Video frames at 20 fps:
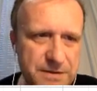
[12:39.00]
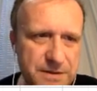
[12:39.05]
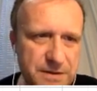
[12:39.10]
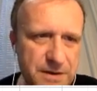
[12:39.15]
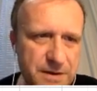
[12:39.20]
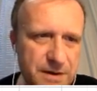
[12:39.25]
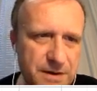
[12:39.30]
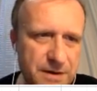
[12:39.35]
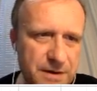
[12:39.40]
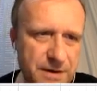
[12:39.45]

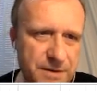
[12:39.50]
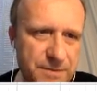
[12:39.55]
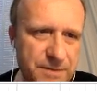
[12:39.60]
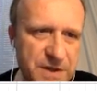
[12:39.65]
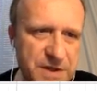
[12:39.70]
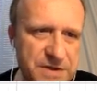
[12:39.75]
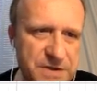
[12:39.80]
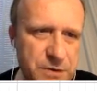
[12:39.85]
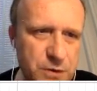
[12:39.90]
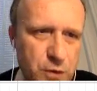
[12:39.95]

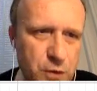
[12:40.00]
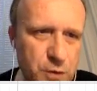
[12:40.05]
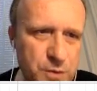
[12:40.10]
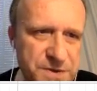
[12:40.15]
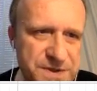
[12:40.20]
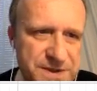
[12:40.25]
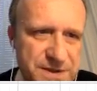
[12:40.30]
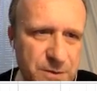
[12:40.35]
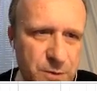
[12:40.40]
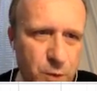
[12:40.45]

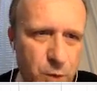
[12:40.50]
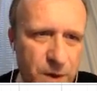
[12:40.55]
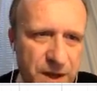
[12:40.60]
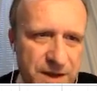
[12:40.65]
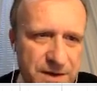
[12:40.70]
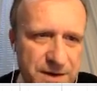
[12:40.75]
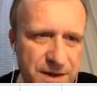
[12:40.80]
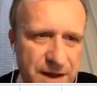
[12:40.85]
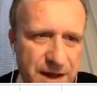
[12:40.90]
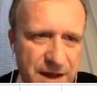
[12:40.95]
assumes
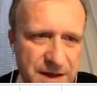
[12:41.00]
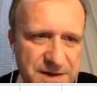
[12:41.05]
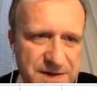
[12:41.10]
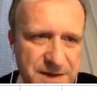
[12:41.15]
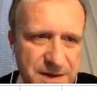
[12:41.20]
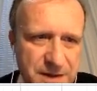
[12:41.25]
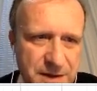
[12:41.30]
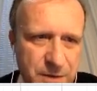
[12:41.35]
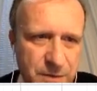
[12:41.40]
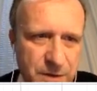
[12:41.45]
when
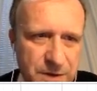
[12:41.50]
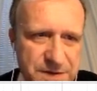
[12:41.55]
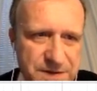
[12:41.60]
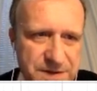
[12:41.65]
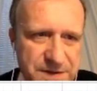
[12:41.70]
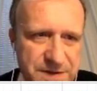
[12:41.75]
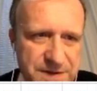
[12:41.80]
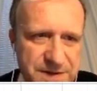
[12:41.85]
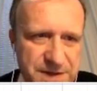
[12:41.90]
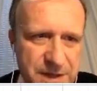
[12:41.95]
x equals
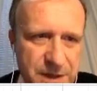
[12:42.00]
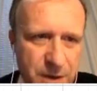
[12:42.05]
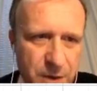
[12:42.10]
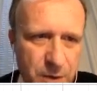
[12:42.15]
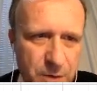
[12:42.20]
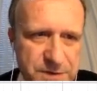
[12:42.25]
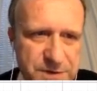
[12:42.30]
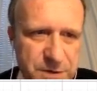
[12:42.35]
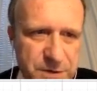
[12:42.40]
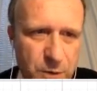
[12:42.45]
0.
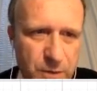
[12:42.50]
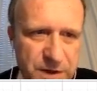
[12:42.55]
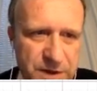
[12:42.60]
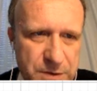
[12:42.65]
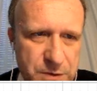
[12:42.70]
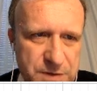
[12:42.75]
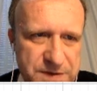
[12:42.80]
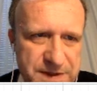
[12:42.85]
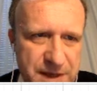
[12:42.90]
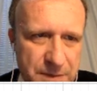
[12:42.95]
So when
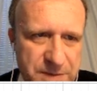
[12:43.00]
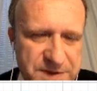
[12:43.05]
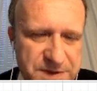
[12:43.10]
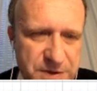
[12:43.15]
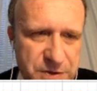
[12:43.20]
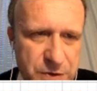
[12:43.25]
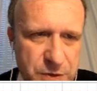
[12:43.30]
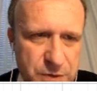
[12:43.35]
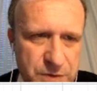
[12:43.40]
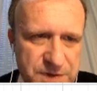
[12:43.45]
you
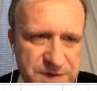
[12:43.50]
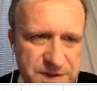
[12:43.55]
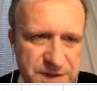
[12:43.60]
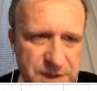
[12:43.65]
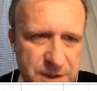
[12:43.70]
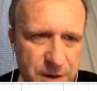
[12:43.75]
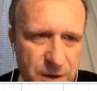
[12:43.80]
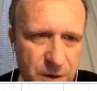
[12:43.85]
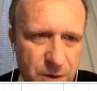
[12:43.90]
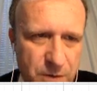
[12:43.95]
substitute
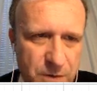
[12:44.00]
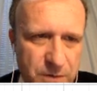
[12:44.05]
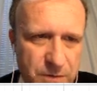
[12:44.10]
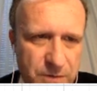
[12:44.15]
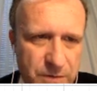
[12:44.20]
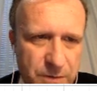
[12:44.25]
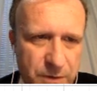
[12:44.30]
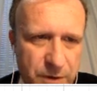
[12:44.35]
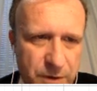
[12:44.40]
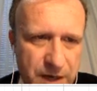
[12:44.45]
0
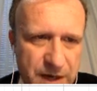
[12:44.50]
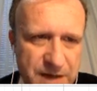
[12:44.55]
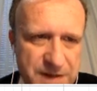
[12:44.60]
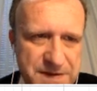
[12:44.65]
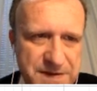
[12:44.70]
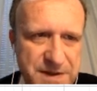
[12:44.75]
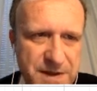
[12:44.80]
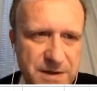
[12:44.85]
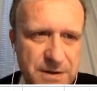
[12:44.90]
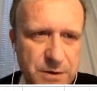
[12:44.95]
for
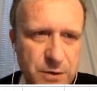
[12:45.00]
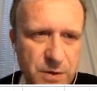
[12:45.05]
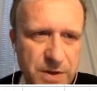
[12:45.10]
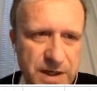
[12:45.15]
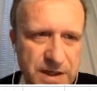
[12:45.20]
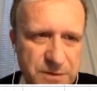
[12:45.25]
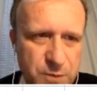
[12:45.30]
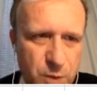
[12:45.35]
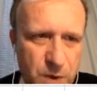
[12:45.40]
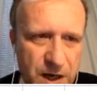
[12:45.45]
x, you
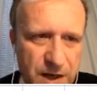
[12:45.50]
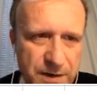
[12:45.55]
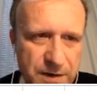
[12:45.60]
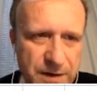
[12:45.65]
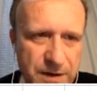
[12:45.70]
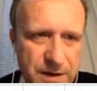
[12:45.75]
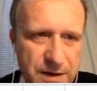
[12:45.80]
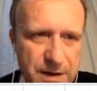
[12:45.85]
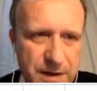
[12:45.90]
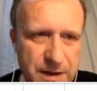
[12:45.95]
get 1.
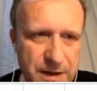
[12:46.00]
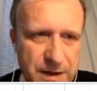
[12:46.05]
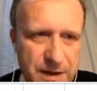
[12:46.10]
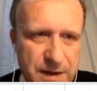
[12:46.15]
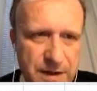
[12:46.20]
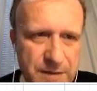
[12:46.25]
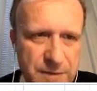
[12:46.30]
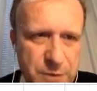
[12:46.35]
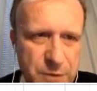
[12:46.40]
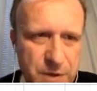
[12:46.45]

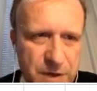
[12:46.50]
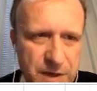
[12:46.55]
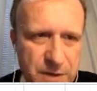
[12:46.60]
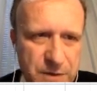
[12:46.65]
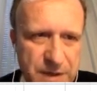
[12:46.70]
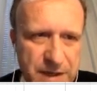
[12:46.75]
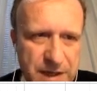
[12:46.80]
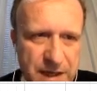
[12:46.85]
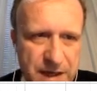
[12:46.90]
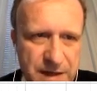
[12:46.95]
If you
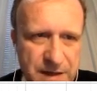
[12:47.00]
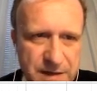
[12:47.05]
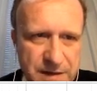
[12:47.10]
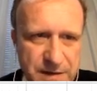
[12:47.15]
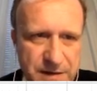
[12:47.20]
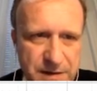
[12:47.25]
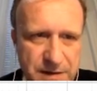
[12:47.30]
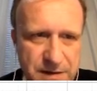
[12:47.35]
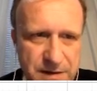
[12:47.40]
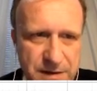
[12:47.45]
have k
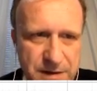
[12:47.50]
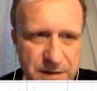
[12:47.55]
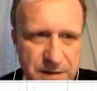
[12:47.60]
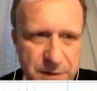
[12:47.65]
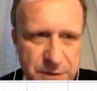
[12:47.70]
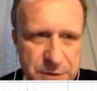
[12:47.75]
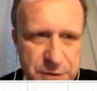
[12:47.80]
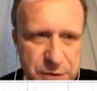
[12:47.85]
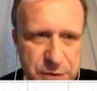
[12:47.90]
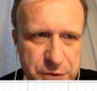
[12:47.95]

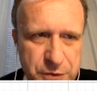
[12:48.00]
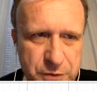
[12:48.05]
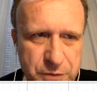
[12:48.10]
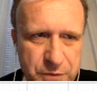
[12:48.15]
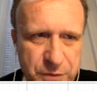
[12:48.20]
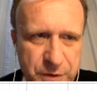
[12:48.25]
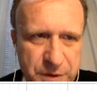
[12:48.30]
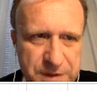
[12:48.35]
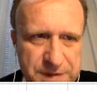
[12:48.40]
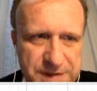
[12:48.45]
equal to 2,
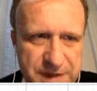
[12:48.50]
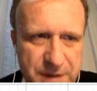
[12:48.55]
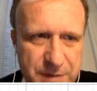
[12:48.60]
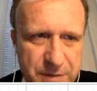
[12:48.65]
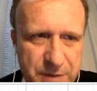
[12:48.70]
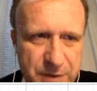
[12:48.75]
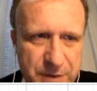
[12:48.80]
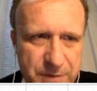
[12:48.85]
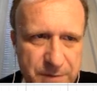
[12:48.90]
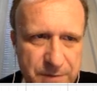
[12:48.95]
for
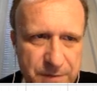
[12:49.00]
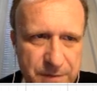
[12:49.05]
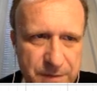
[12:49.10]
example,